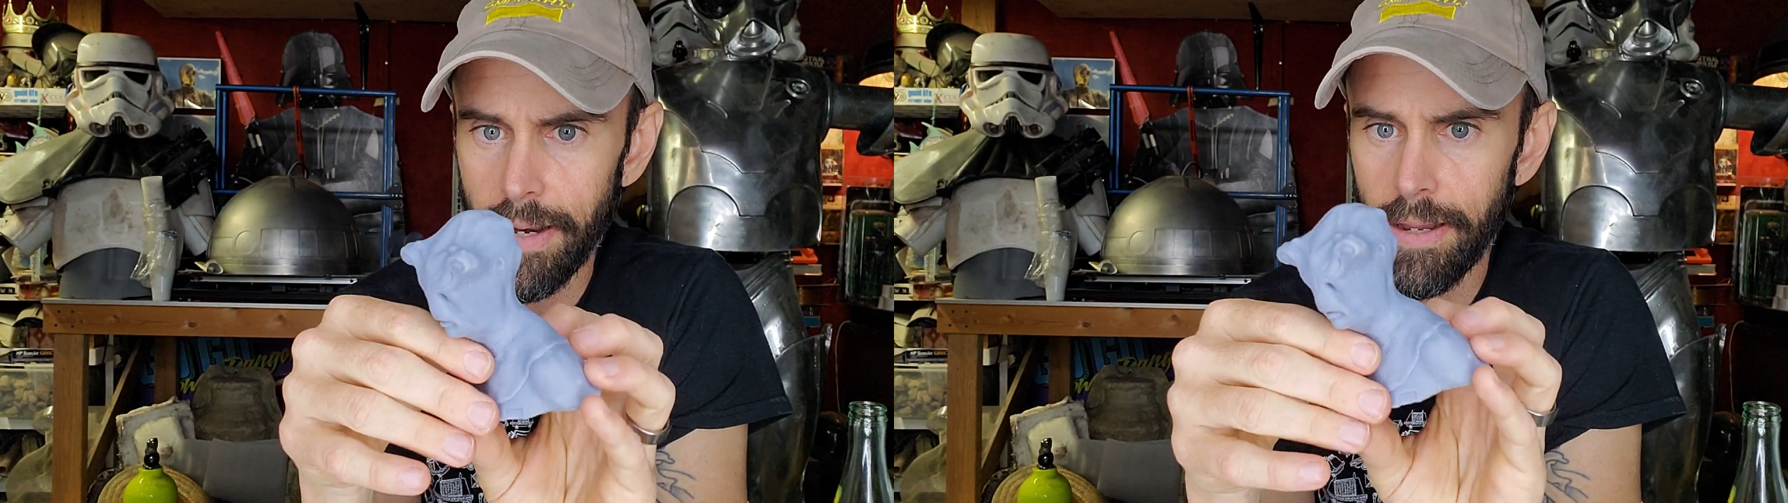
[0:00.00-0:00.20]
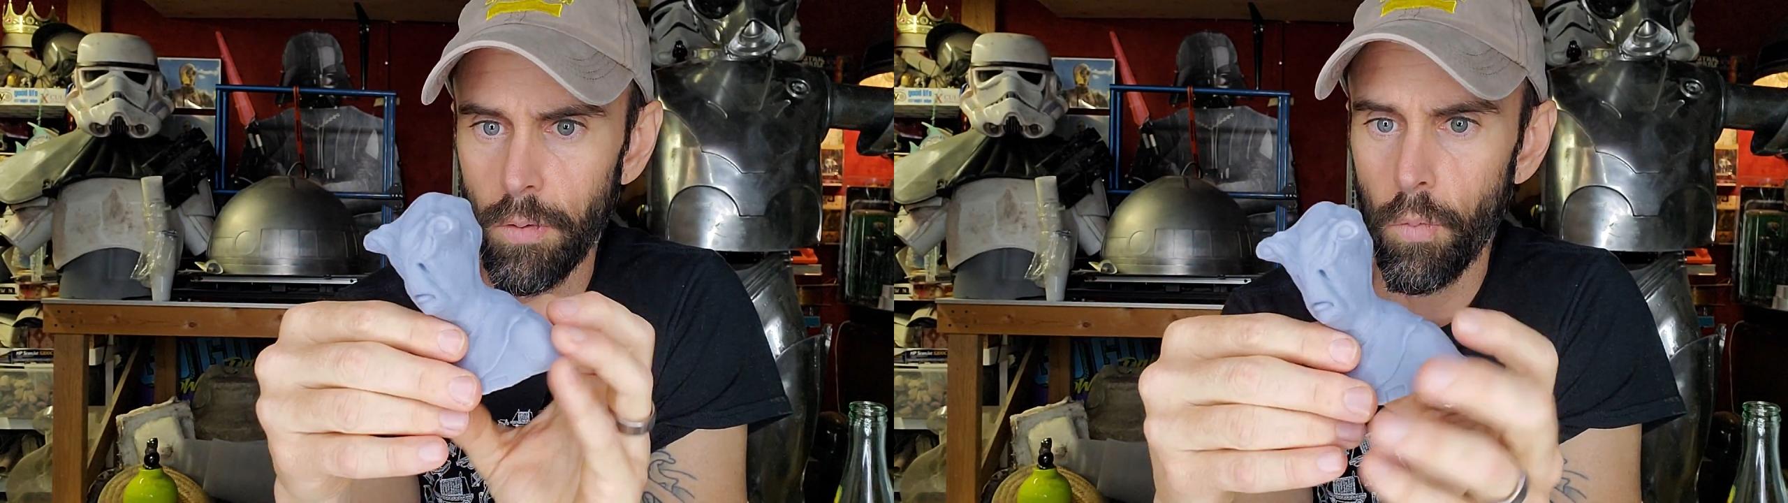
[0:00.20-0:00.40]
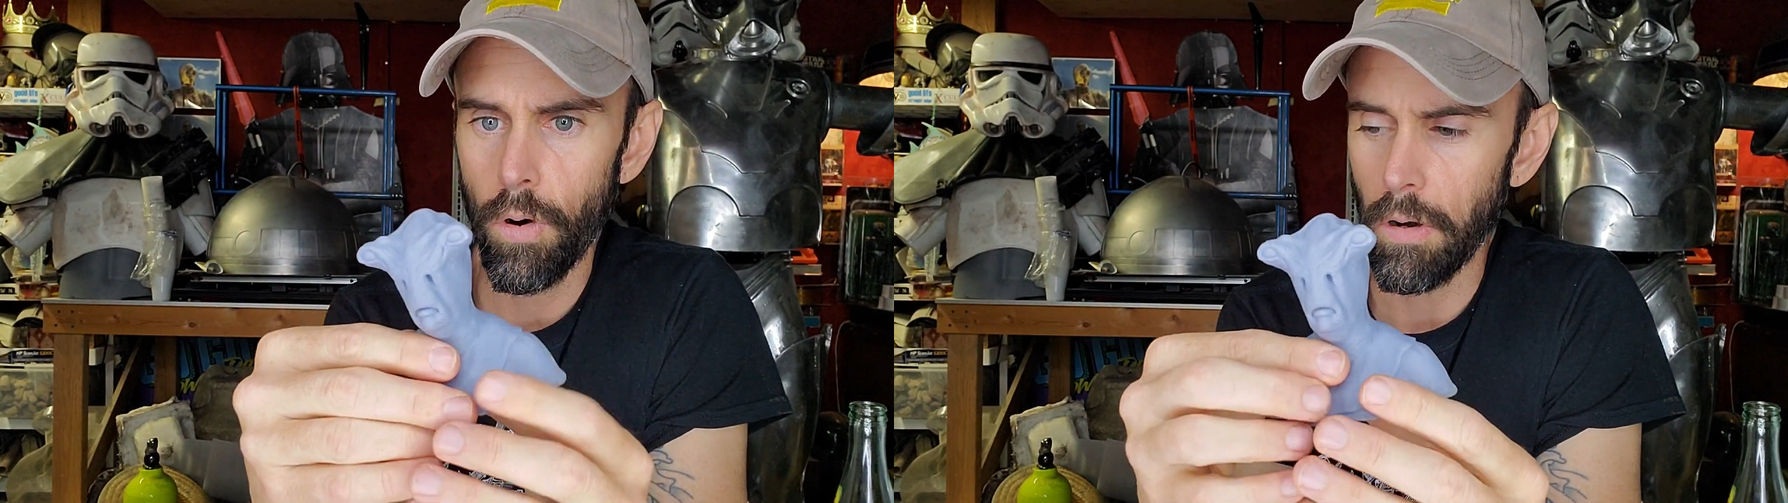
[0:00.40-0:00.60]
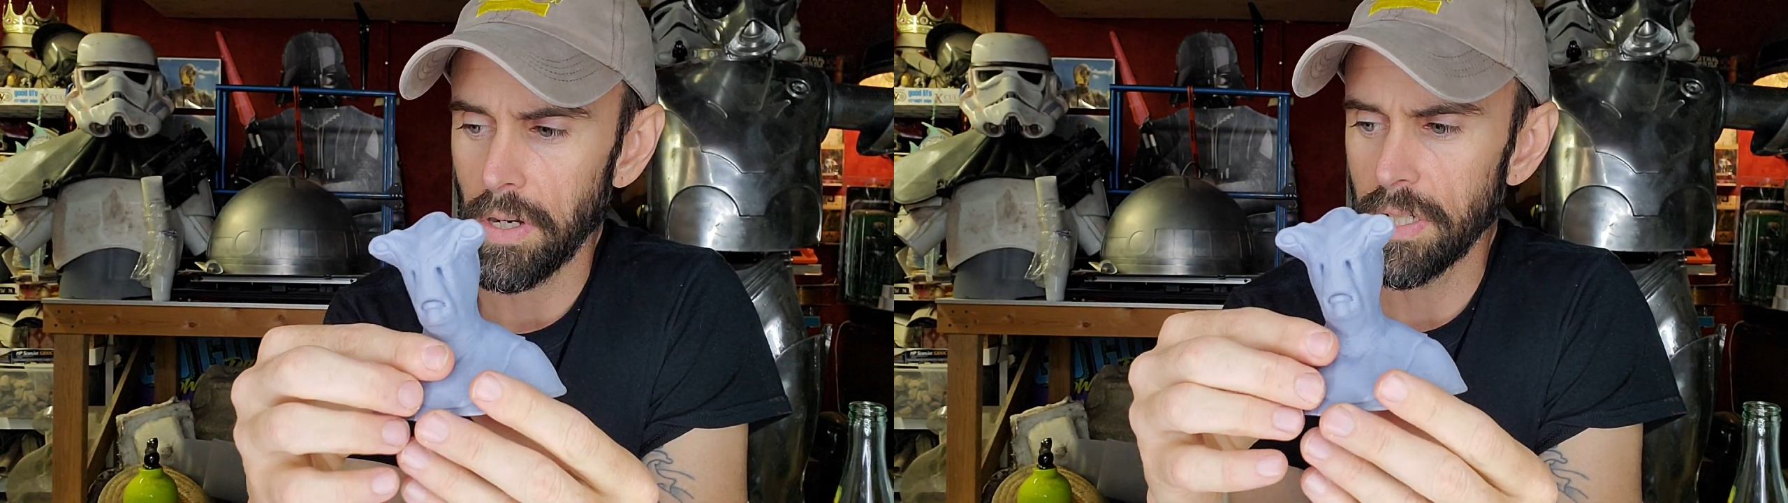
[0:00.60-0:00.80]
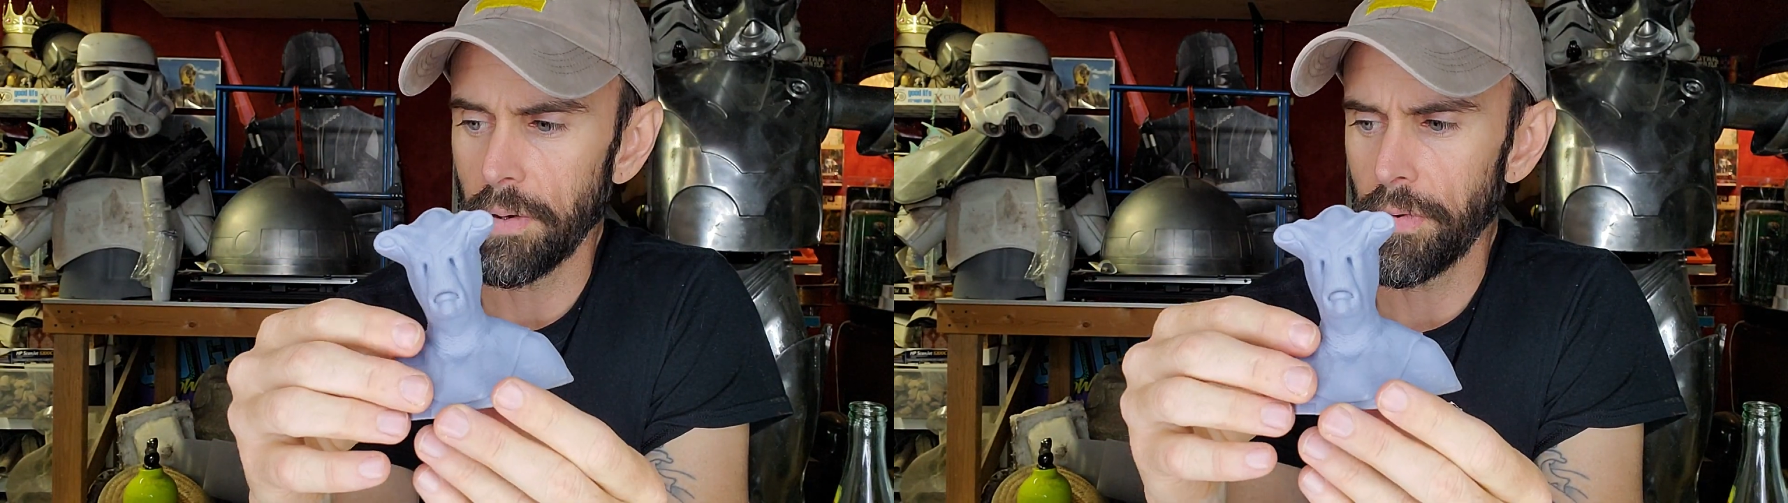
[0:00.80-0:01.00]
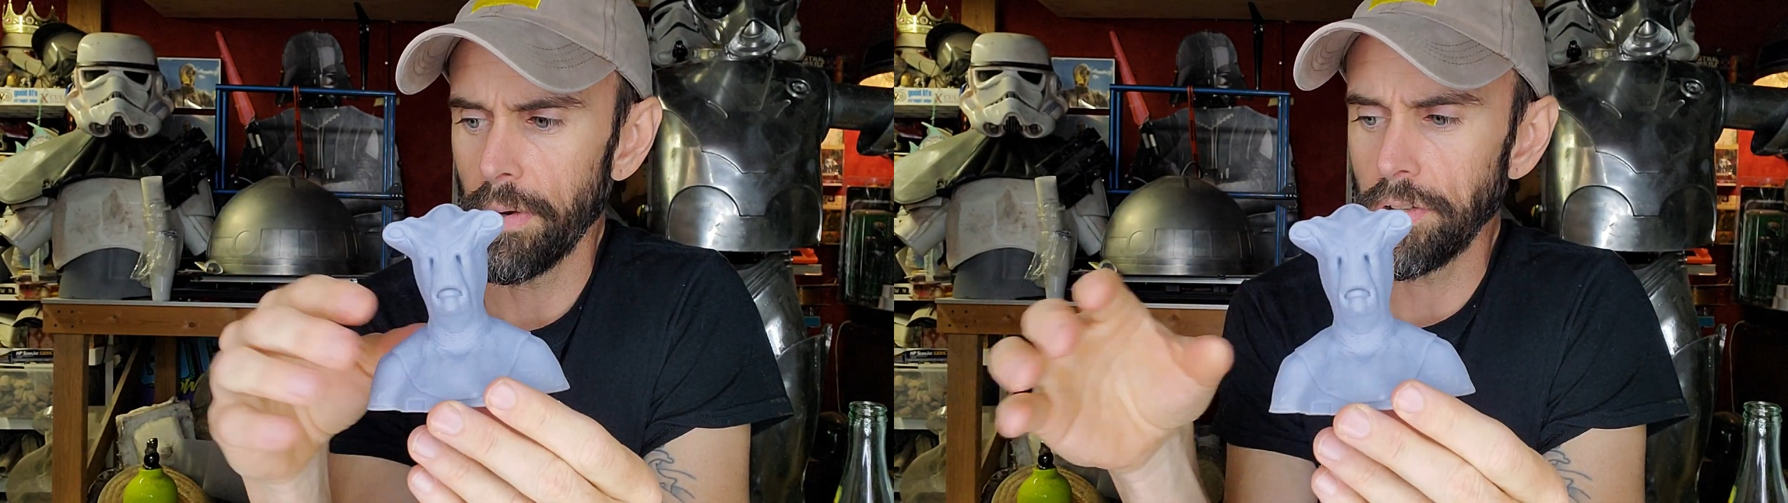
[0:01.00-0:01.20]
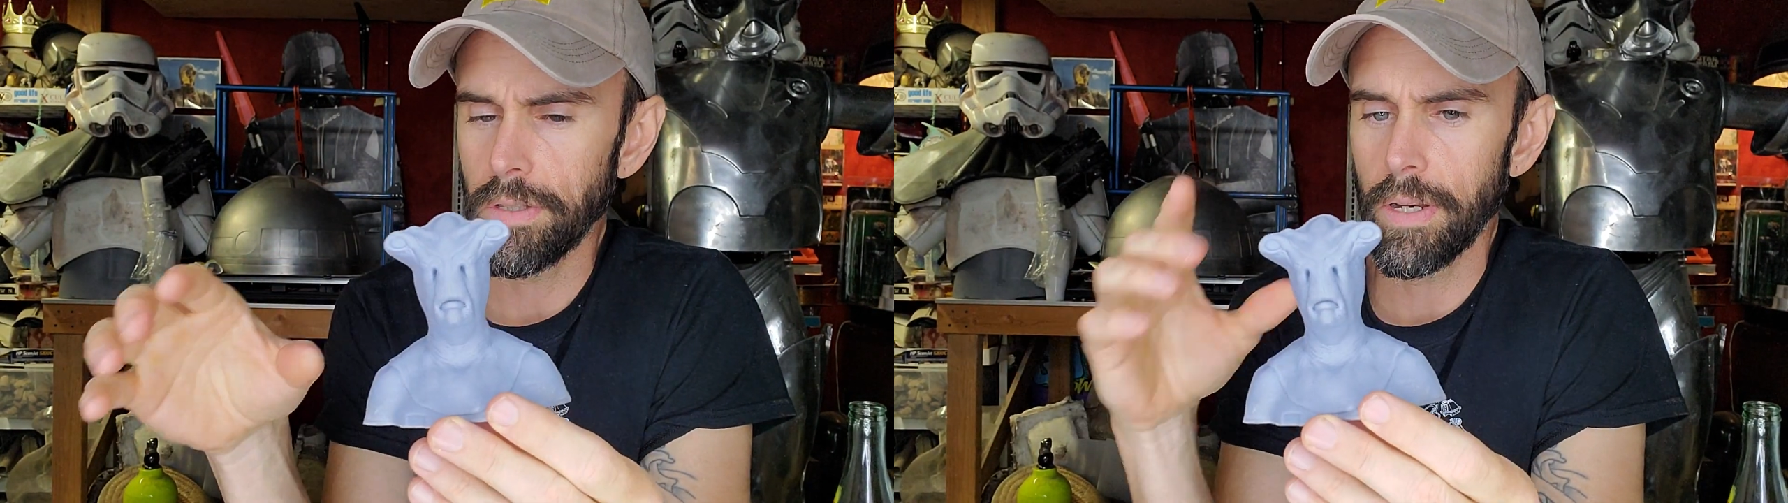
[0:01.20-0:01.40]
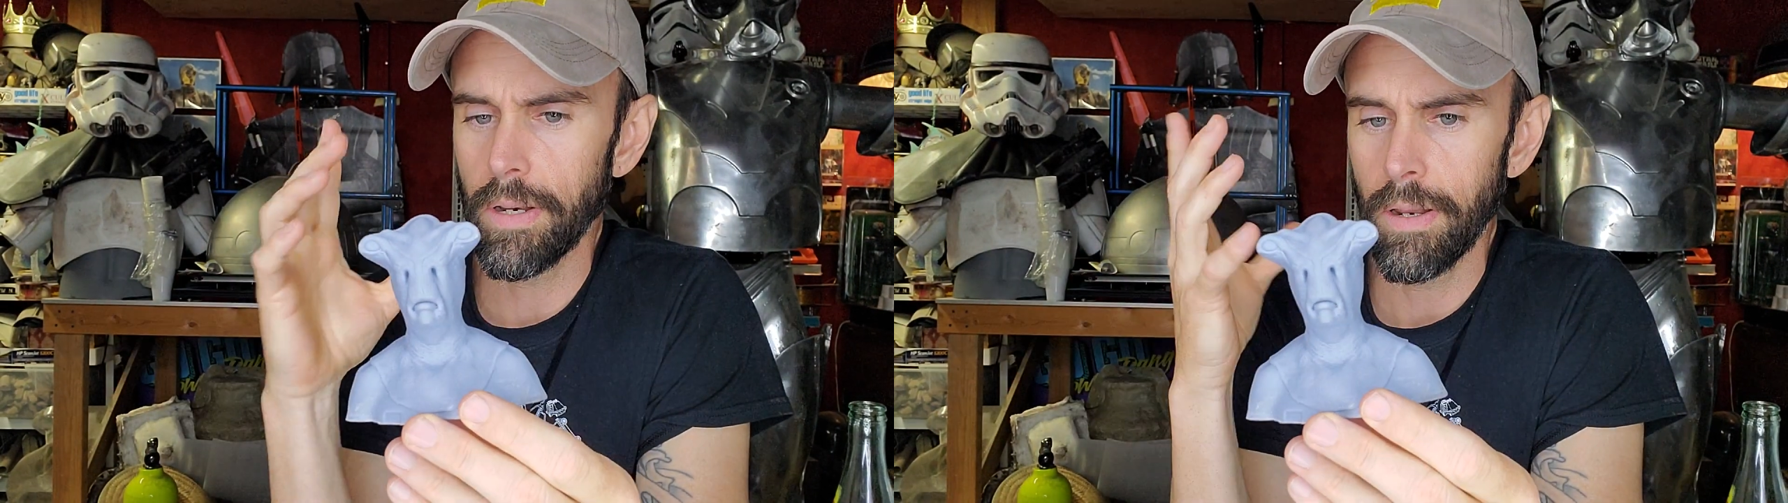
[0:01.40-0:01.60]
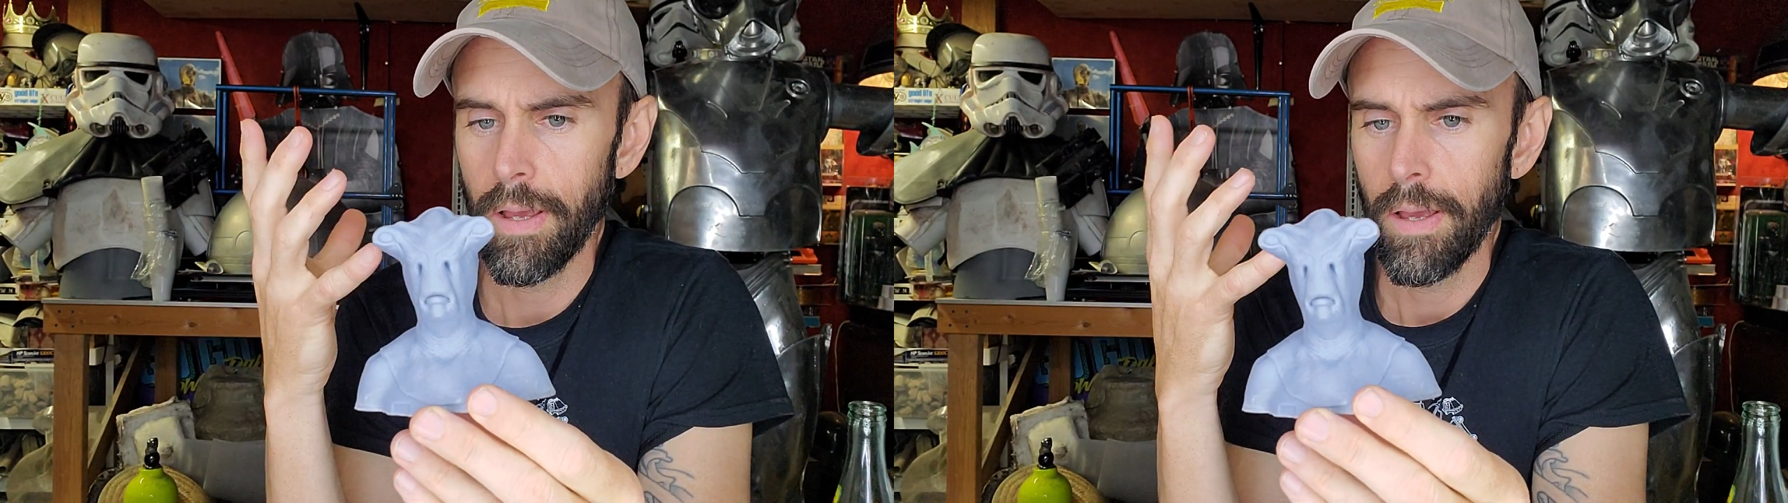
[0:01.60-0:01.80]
it can work. So if you're interested in,